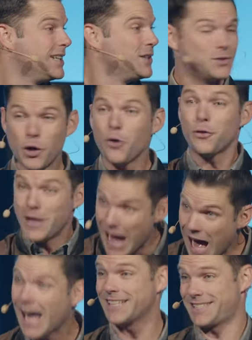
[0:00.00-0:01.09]
No, they're
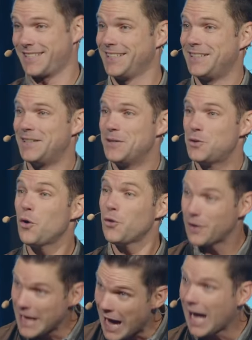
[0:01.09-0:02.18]
not. No,
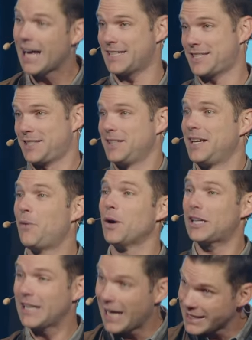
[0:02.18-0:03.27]
they're not. And we're
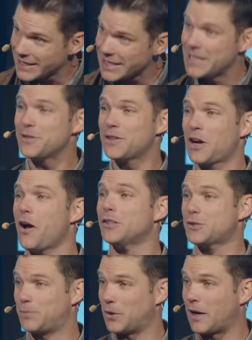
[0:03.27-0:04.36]
glad that they hear the
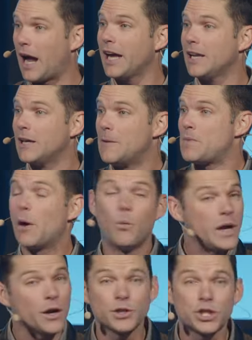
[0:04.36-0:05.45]
gospel, right? And
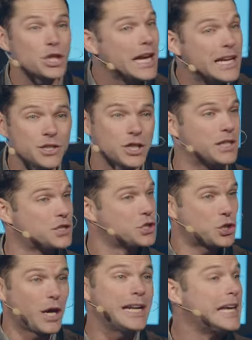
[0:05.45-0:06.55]
we aren't changing to
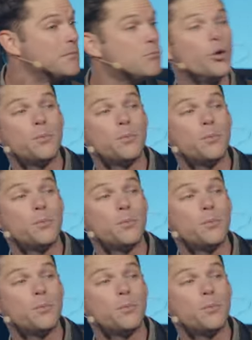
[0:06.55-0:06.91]
try to get more